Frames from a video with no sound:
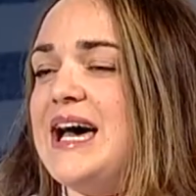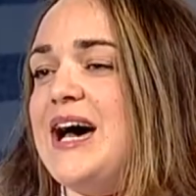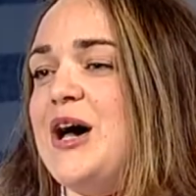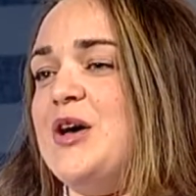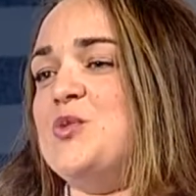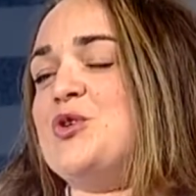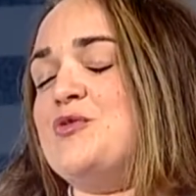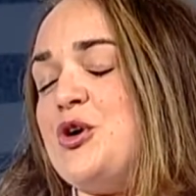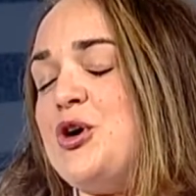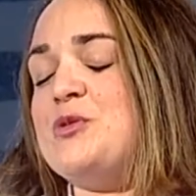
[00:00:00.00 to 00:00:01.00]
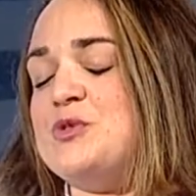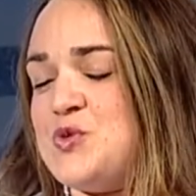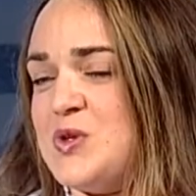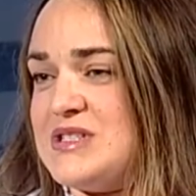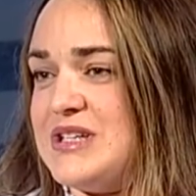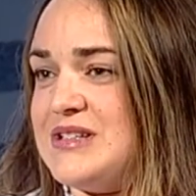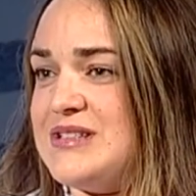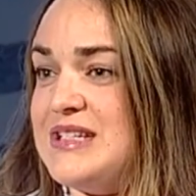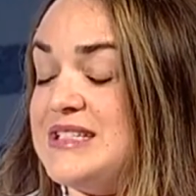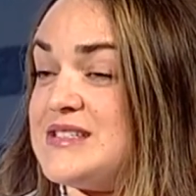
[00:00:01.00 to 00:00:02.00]
And one of your arguments was that
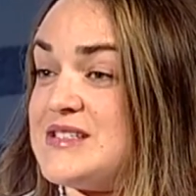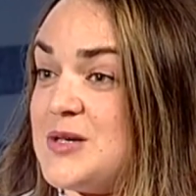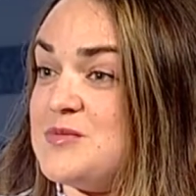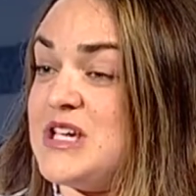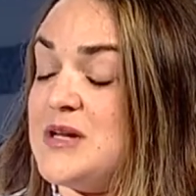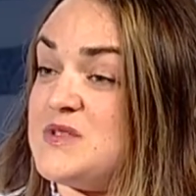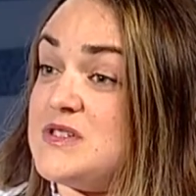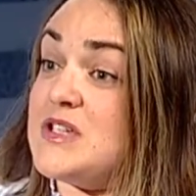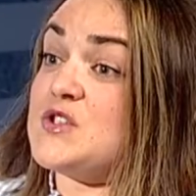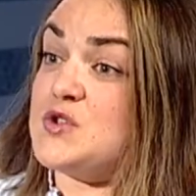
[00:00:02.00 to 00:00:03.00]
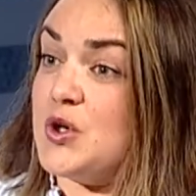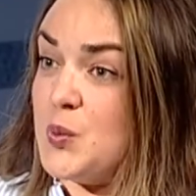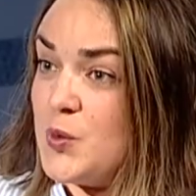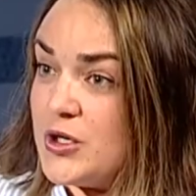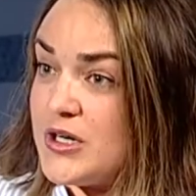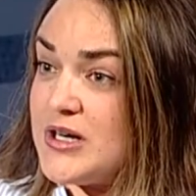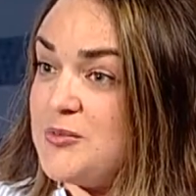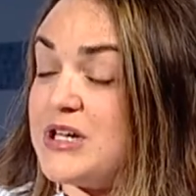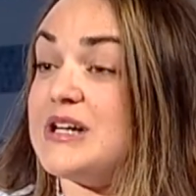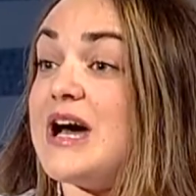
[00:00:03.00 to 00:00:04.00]
it sometimes does not work,
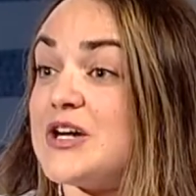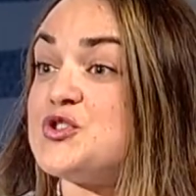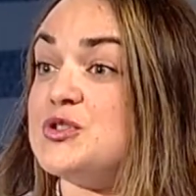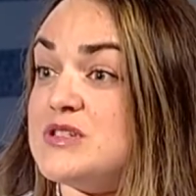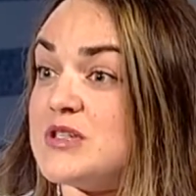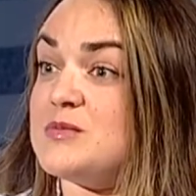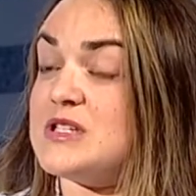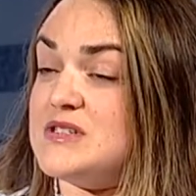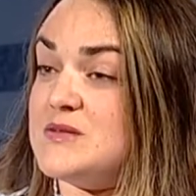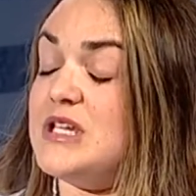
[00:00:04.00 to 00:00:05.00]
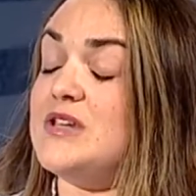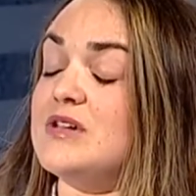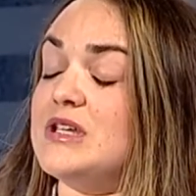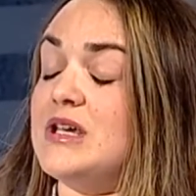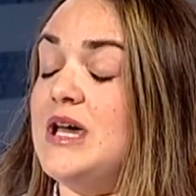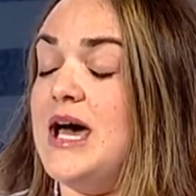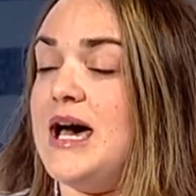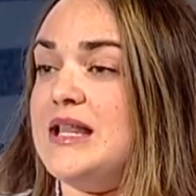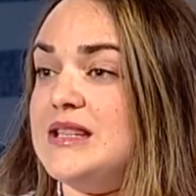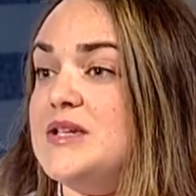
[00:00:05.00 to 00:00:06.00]
but it actually sometimes even
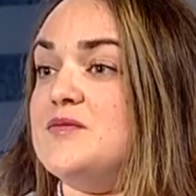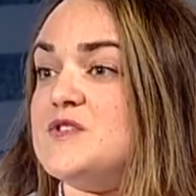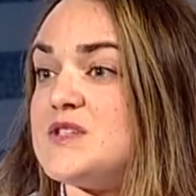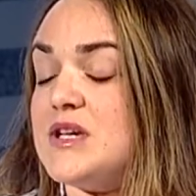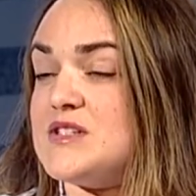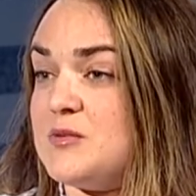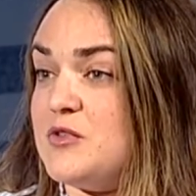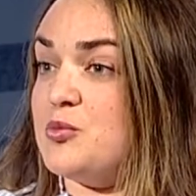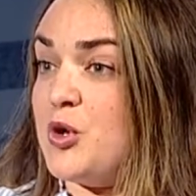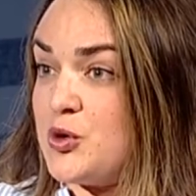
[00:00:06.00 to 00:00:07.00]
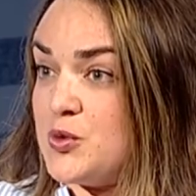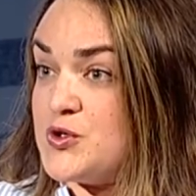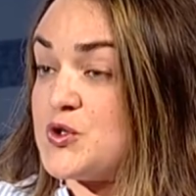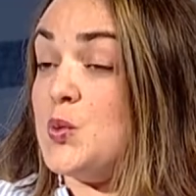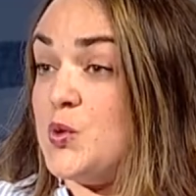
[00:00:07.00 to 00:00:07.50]
leaves some of the borrowers